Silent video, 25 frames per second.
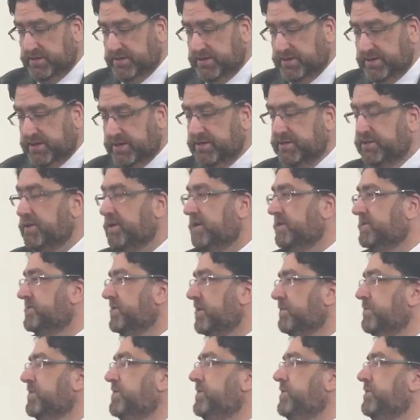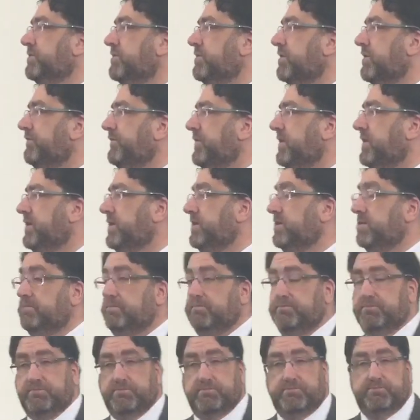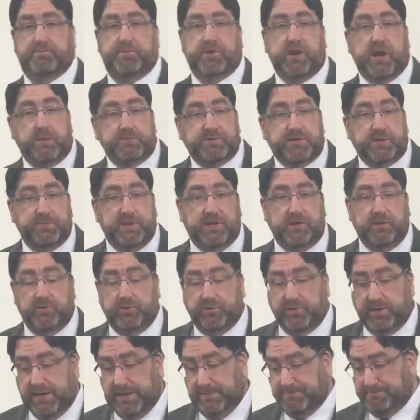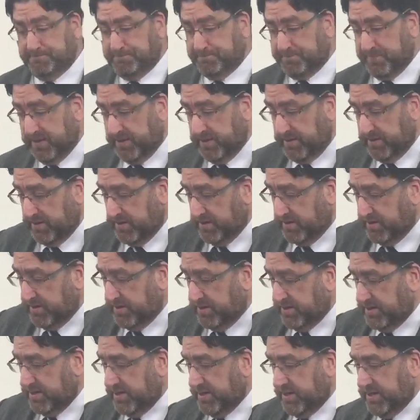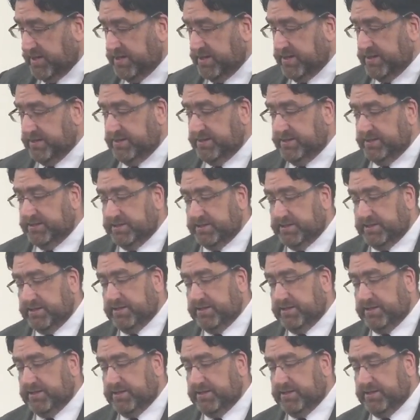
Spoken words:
And some of you are feeling perhaps a bit lonely, and